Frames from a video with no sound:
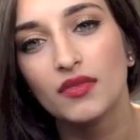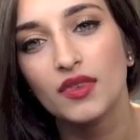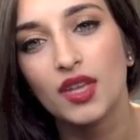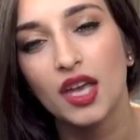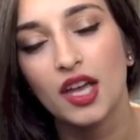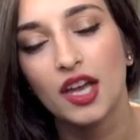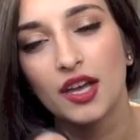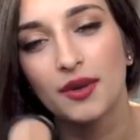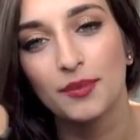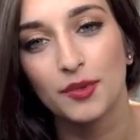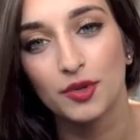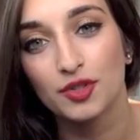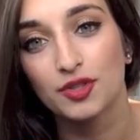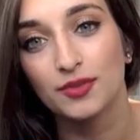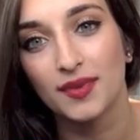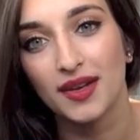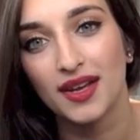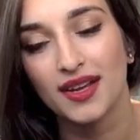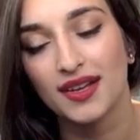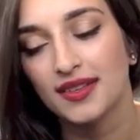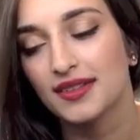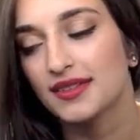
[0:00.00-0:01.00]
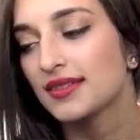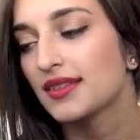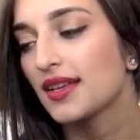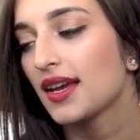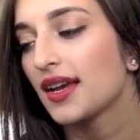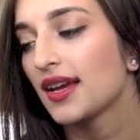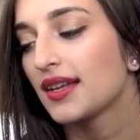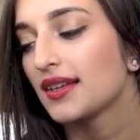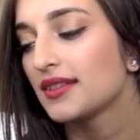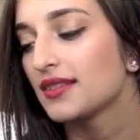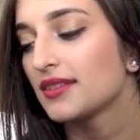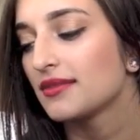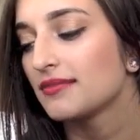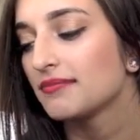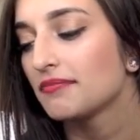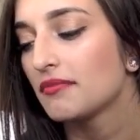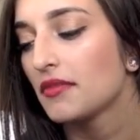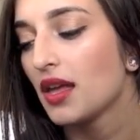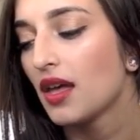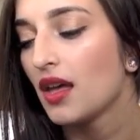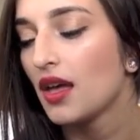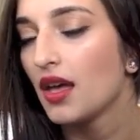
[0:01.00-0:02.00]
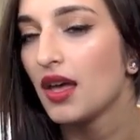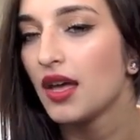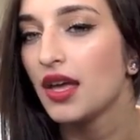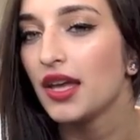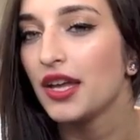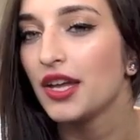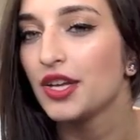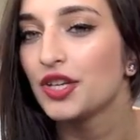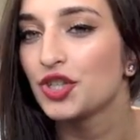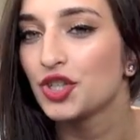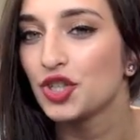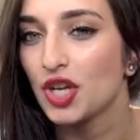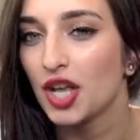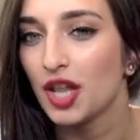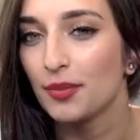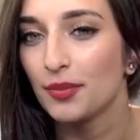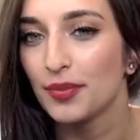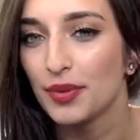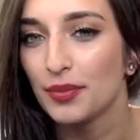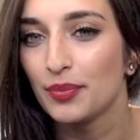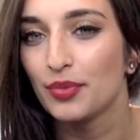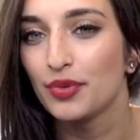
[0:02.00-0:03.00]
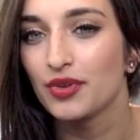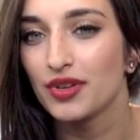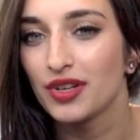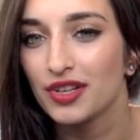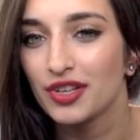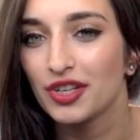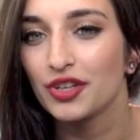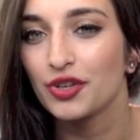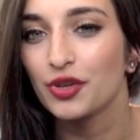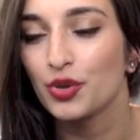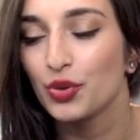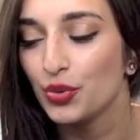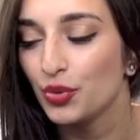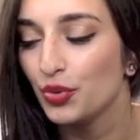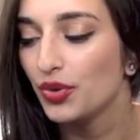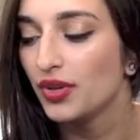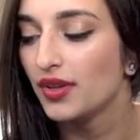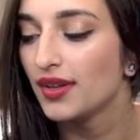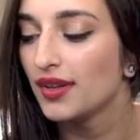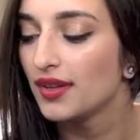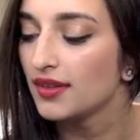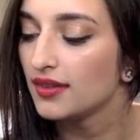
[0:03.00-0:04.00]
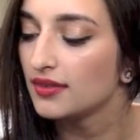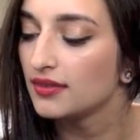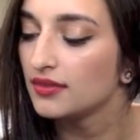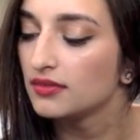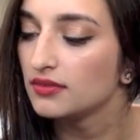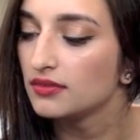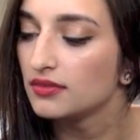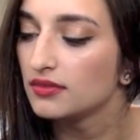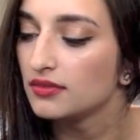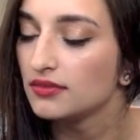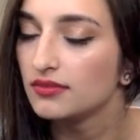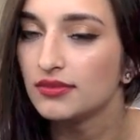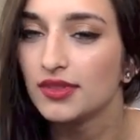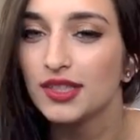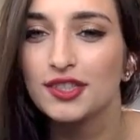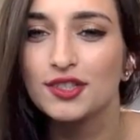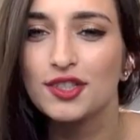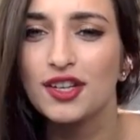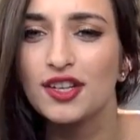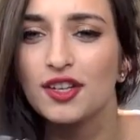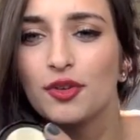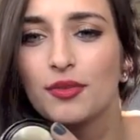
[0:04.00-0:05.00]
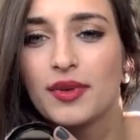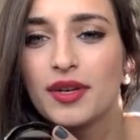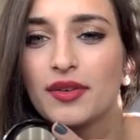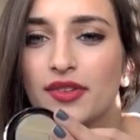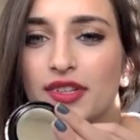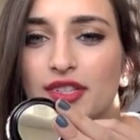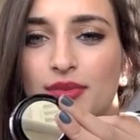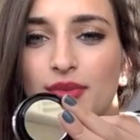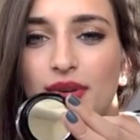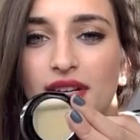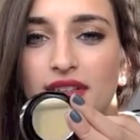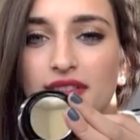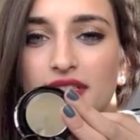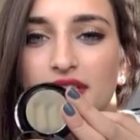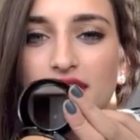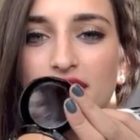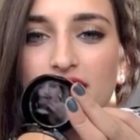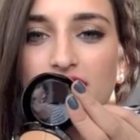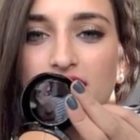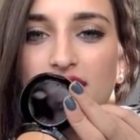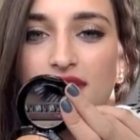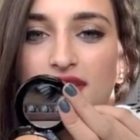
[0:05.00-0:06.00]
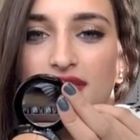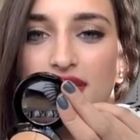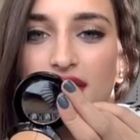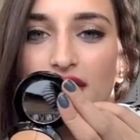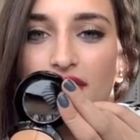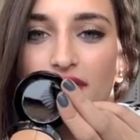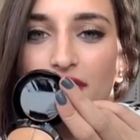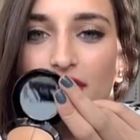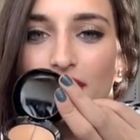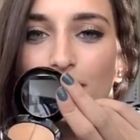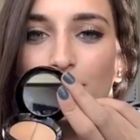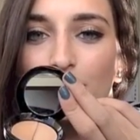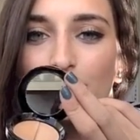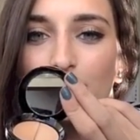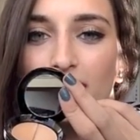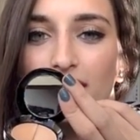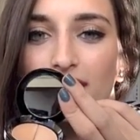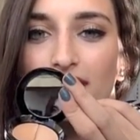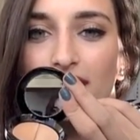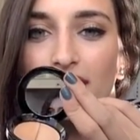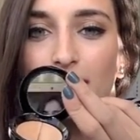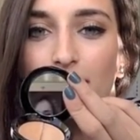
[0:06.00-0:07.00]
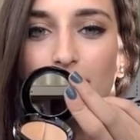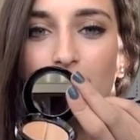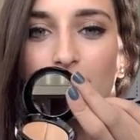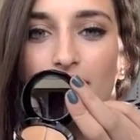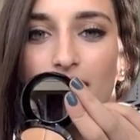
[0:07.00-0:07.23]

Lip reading: Under my eyes, and it shall be pretty cool. It's got a little mirror as well, so you can see yourself. Oh, there I am.